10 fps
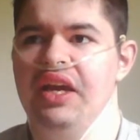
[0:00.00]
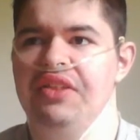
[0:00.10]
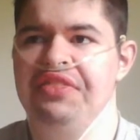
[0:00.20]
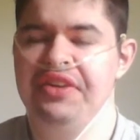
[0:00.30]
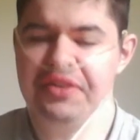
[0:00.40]

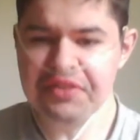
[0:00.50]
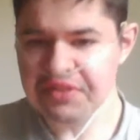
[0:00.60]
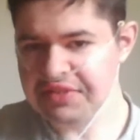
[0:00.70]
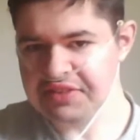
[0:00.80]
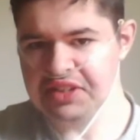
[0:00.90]
There's a
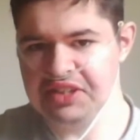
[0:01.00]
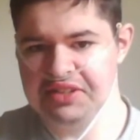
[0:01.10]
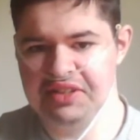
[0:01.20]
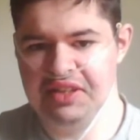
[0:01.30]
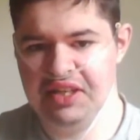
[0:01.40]

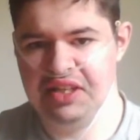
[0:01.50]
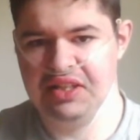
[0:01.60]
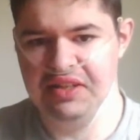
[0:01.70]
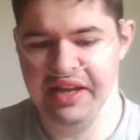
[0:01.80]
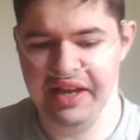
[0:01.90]
scene
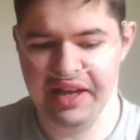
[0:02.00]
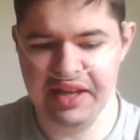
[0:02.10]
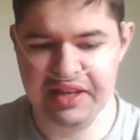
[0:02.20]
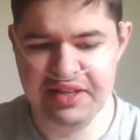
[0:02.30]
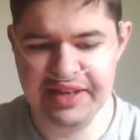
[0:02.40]
in
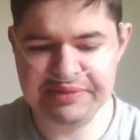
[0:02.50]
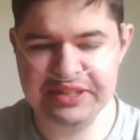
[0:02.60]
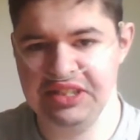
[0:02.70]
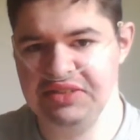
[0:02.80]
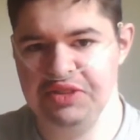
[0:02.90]
X-Men
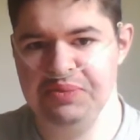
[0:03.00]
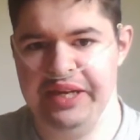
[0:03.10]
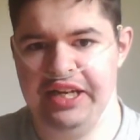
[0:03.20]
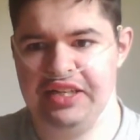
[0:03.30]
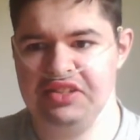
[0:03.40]
Days of Future
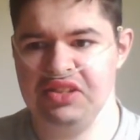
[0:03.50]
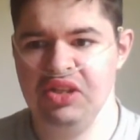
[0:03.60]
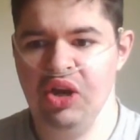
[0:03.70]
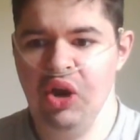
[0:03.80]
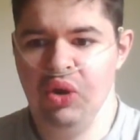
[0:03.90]
Past
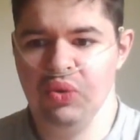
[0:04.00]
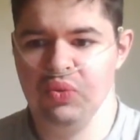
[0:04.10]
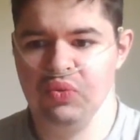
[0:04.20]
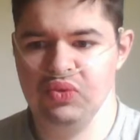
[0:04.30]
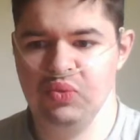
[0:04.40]

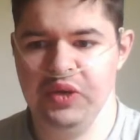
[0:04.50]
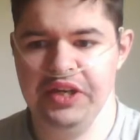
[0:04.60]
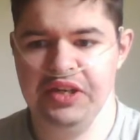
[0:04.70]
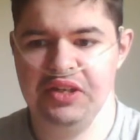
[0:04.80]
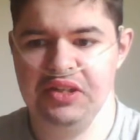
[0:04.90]

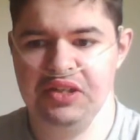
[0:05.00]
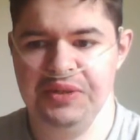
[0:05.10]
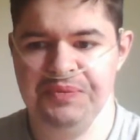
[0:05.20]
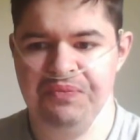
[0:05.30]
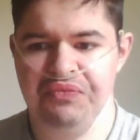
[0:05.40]
where,
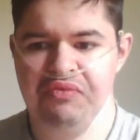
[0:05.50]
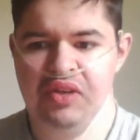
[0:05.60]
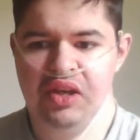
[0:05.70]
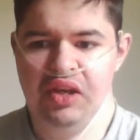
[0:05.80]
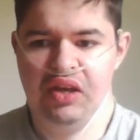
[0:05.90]

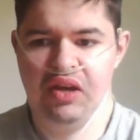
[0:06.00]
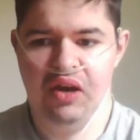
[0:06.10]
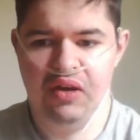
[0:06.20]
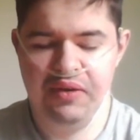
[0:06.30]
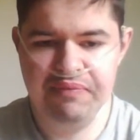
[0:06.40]

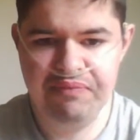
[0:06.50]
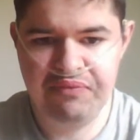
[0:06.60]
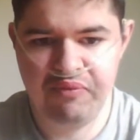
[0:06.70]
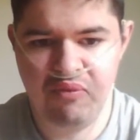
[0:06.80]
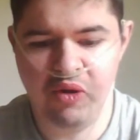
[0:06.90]

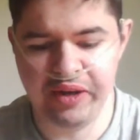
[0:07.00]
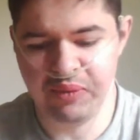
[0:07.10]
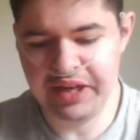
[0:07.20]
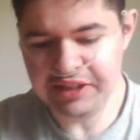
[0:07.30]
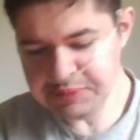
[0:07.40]

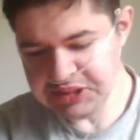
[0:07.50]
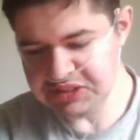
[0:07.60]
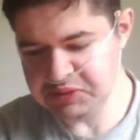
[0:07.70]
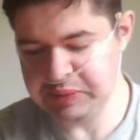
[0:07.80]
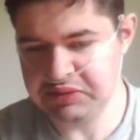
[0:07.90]
when X-Men Days of
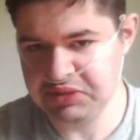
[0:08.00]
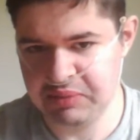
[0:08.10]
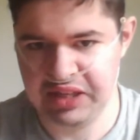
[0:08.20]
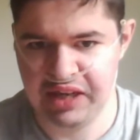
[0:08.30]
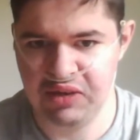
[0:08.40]
Future Past was
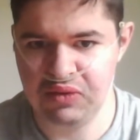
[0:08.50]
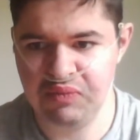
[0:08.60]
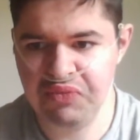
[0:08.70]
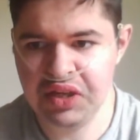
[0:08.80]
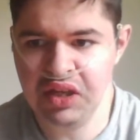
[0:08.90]
coming out,
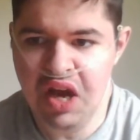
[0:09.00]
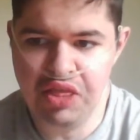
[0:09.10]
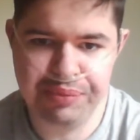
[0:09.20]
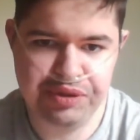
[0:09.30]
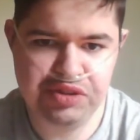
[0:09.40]

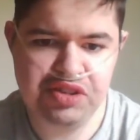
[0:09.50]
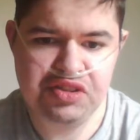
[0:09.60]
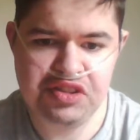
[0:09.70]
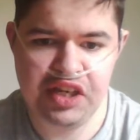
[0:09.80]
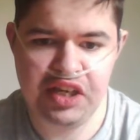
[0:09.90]
the
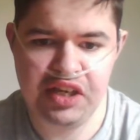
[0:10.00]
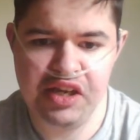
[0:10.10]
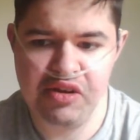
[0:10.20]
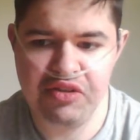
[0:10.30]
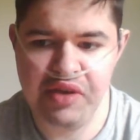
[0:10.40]
producers
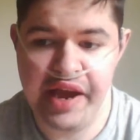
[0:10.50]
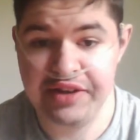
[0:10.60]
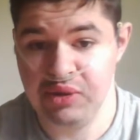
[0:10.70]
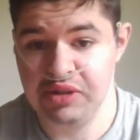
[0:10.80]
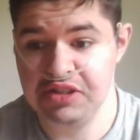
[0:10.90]
had
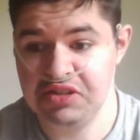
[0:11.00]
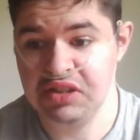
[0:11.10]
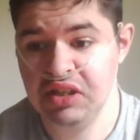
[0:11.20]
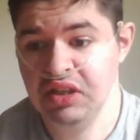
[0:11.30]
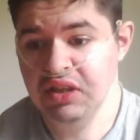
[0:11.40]
told us,
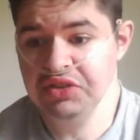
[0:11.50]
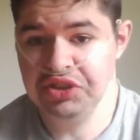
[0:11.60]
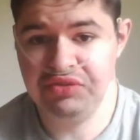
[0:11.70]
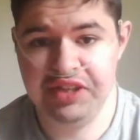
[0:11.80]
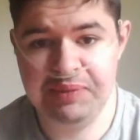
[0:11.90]

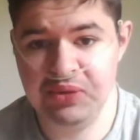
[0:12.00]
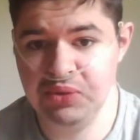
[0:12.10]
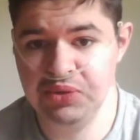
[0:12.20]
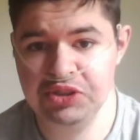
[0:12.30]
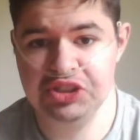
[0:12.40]
just forget about
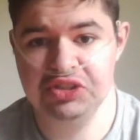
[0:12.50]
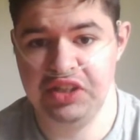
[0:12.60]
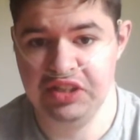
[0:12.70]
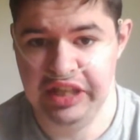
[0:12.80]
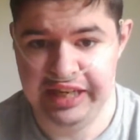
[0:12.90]
Origins
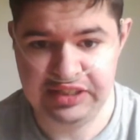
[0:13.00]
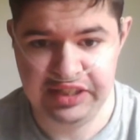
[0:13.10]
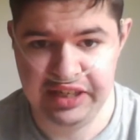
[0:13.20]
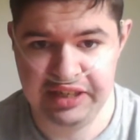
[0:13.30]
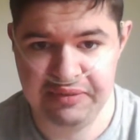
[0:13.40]
and Last
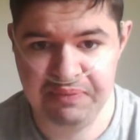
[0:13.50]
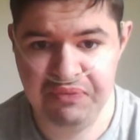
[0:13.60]
Stand,